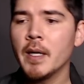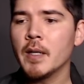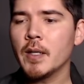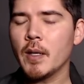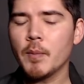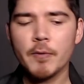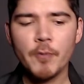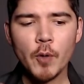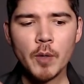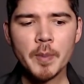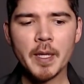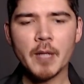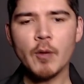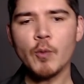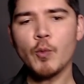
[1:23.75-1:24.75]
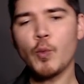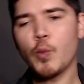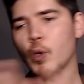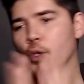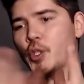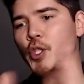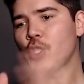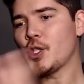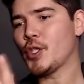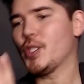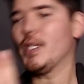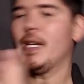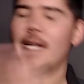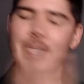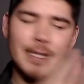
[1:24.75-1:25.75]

Now, performing, whoosh, eh,